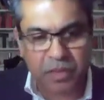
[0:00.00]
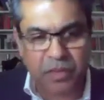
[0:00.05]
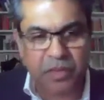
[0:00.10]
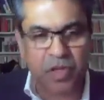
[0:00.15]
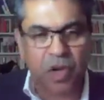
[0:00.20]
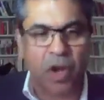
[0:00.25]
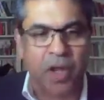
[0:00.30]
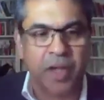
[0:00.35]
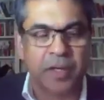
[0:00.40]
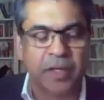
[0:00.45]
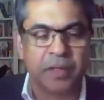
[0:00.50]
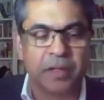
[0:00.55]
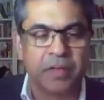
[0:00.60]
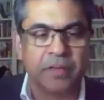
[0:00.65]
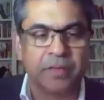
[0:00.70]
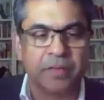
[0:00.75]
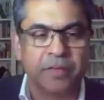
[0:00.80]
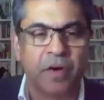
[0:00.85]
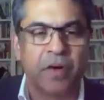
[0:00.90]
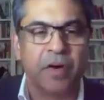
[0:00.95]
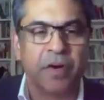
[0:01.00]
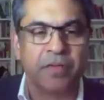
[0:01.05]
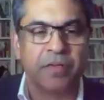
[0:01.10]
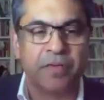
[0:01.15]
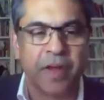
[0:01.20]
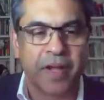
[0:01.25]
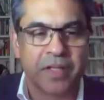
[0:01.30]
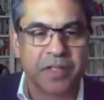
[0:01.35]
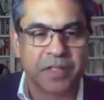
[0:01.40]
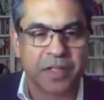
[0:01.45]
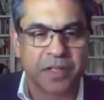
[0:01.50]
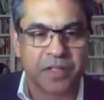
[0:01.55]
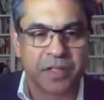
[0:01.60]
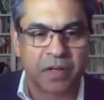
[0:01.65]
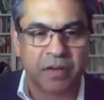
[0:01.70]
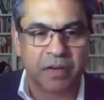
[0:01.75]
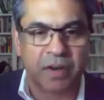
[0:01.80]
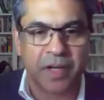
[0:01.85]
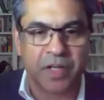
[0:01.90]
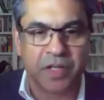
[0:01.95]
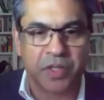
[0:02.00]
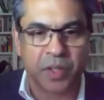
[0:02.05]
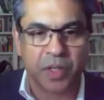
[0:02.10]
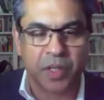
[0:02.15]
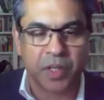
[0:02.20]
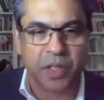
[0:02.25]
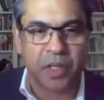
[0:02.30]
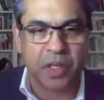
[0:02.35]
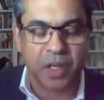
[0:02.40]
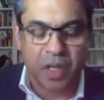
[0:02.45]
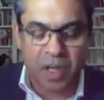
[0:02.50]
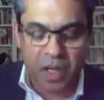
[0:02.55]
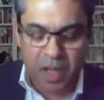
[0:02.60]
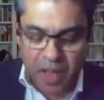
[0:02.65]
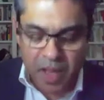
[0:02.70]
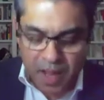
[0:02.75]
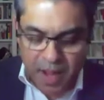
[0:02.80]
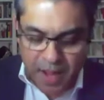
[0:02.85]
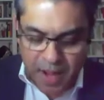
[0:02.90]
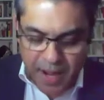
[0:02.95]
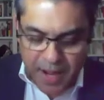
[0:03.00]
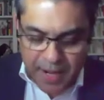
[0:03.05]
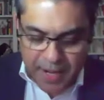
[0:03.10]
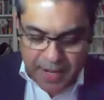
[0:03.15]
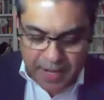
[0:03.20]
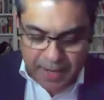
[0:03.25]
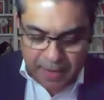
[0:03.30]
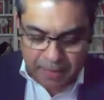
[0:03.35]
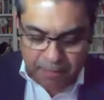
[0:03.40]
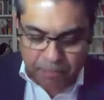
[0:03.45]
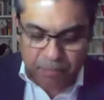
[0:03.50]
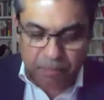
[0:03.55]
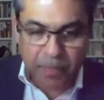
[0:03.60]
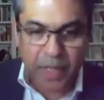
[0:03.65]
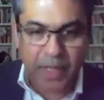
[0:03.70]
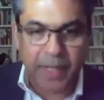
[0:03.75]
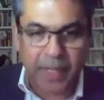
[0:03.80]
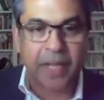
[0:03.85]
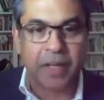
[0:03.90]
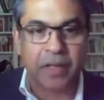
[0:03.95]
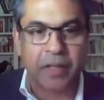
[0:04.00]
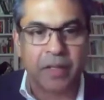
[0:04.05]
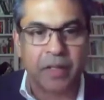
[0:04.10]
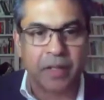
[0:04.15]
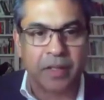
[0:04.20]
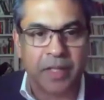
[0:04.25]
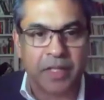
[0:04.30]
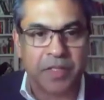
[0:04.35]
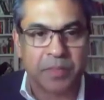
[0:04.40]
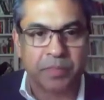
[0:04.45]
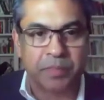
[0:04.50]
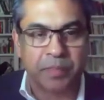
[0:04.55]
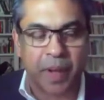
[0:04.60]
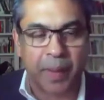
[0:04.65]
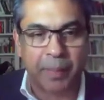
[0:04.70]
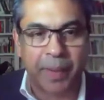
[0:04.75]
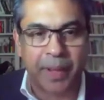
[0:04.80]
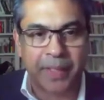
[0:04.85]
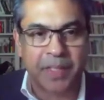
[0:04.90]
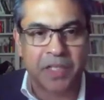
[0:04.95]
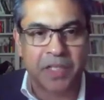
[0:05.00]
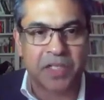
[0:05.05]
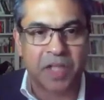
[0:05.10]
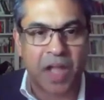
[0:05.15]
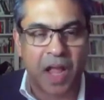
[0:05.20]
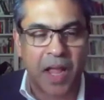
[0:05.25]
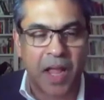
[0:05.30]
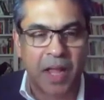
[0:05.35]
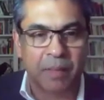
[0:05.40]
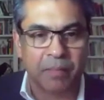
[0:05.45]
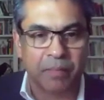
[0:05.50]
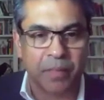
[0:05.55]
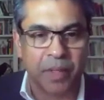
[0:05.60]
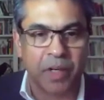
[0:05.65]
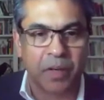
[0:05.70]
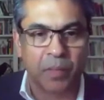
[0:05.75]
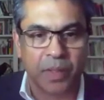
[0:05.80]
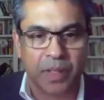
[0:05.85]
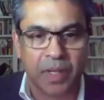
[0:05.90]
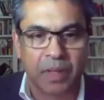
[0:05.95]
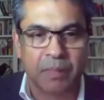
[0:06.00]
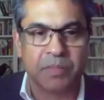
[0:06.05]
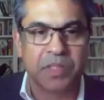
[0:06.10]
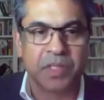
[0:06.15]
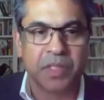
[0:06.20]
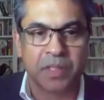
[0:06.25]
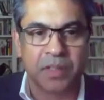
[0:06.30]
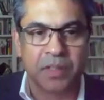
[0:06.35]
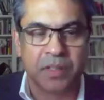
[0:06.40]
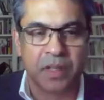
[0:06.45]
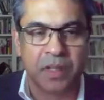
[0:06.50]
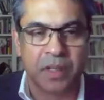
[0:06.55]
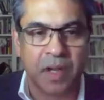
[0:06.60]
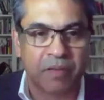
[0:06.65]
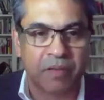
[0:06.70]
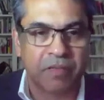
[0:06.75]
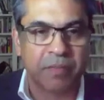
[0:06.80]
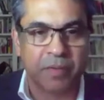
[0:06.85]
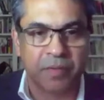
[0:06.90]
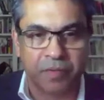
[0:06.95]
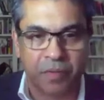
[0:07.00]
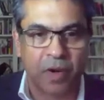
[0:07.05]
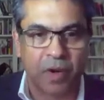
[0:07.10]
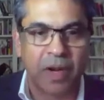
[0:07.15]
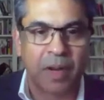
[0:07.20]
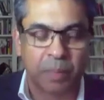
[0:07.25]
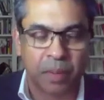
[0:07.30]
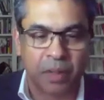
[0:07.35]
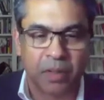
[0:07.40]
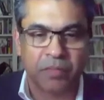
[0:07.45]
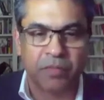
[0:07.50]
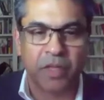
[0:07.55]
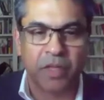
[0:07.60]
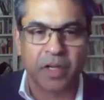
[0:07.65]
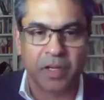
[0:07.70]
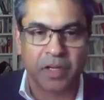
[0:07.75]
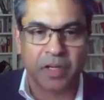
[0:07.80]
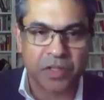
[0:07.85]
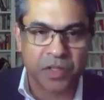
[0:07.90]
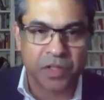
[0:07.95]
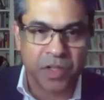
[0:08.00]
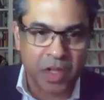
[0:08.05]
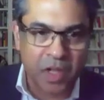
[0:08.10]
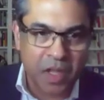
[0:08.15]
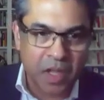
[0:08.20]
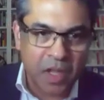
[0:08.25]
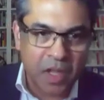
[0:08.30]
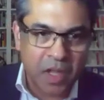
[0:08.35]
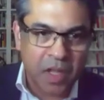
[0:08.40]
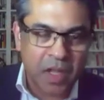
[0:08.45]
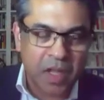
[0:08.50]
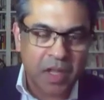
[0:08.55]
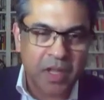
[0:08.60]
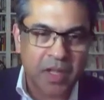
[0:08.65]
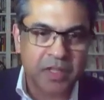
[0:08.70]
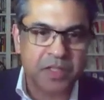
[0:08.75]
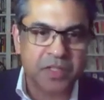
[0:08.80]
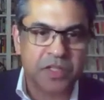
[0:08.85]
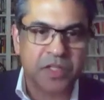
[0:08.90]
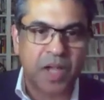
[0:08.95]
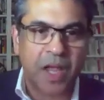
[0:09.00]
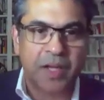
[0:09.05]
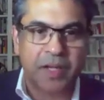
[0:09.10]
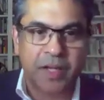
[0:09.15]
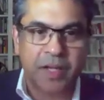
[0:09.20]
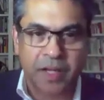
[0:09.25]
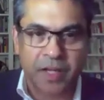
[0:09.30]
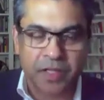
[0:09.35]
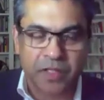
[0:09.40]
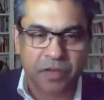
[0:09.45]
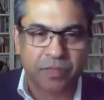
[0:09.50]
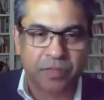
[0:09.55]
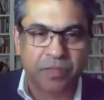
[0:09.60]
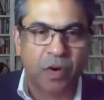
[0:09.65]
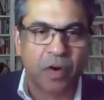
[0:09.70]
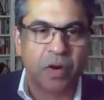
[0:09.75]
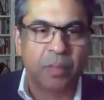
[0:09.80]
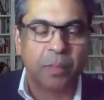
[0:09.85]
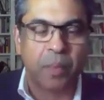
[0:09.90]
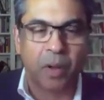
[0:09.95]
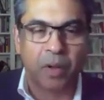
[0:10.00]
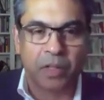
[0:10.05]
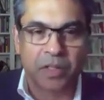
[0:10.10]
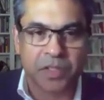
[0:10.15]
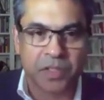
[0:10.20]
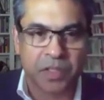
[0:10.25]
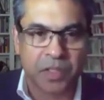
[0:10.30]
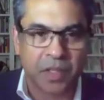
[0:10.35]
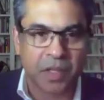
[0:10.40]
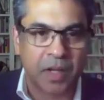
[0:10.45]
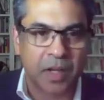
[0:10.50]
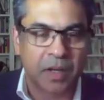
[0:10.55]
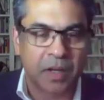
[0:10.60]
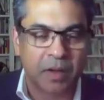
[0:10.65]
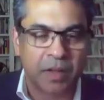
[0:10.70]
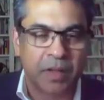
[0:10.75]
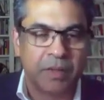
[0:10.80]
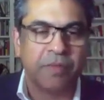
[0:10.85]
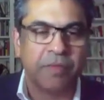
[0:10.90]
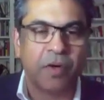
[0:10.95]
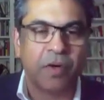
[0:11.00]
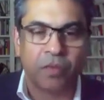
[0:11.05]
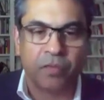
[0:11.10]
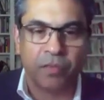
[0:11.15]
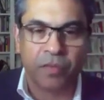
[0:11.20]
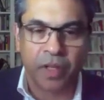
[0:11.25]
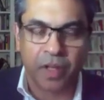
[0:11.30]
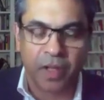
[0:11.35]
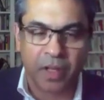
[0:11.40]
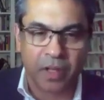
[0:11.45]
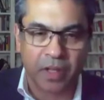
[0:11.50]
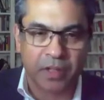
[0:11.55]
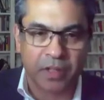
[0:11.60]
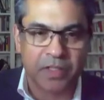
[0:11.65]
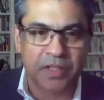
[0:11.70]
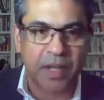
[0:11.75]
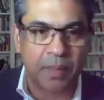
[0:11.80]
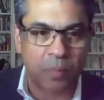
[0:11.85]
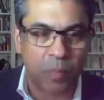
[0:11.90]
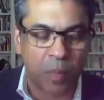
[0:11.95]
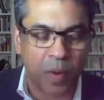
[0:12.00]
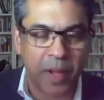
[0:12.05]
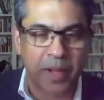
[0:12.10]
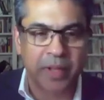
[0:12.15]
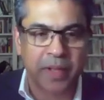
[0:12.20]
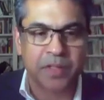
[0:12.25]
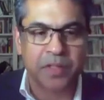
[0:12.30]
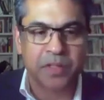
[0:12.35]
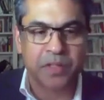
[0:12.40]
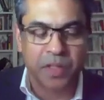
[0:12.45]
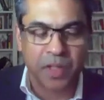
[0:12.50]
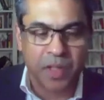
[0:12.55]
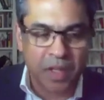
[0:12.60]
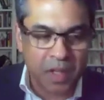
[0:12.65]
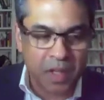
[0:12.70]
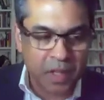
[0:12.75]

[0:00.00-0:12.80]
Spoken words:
join Foreign Affairs as a graduate. Again, by this time, Whitlam's in government for a couple of years. His ideas of foreign policy are evolving in some ways.